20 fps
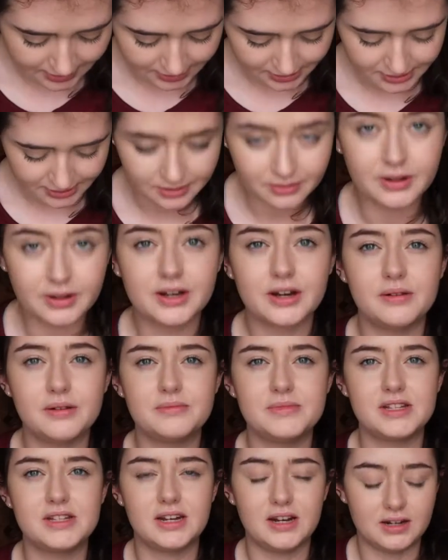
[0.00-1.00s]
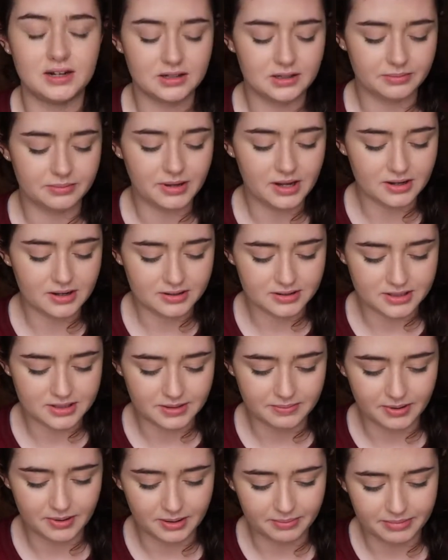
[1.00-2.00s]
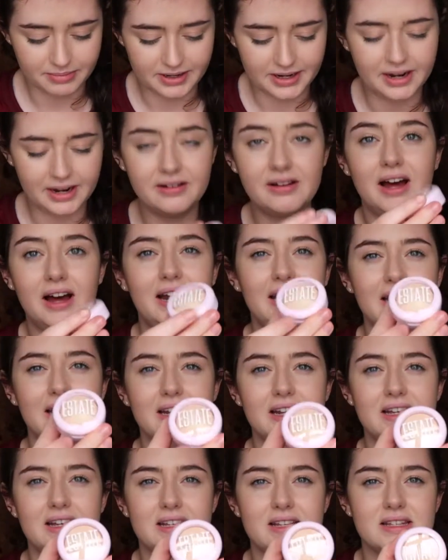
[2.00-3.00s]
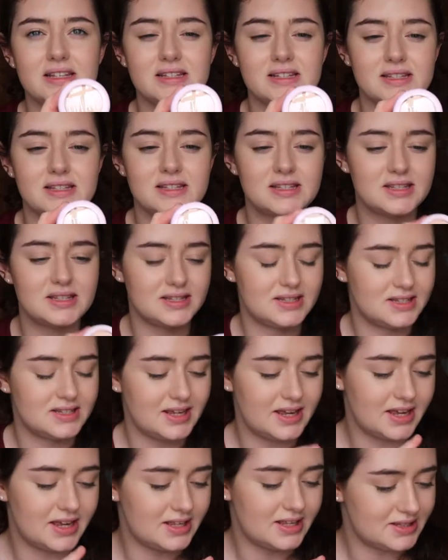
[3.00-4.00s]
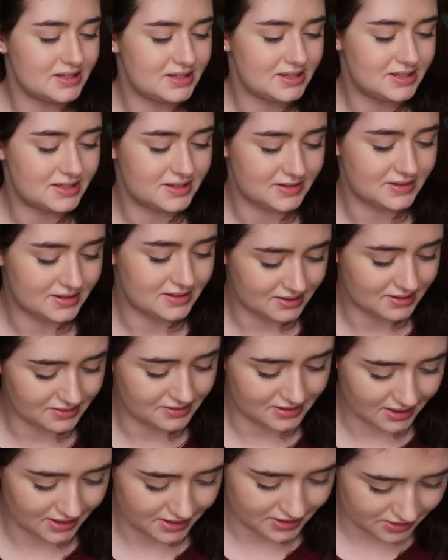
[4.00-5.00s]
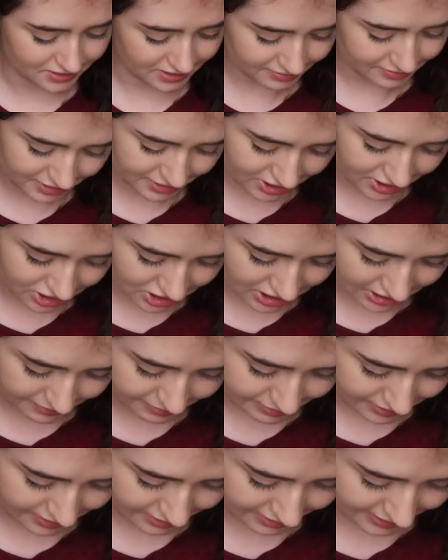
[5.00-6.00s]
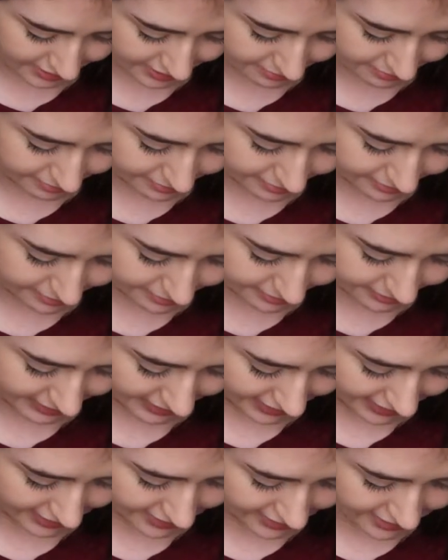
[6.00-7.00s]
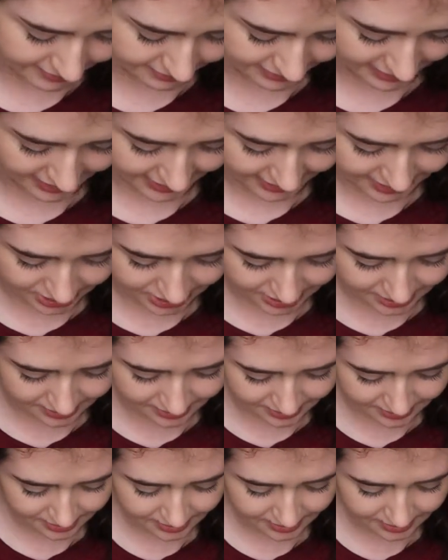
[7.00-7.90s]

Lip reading: So it comes in a little box, you pop it out, and it's extremely cheap looking packaging.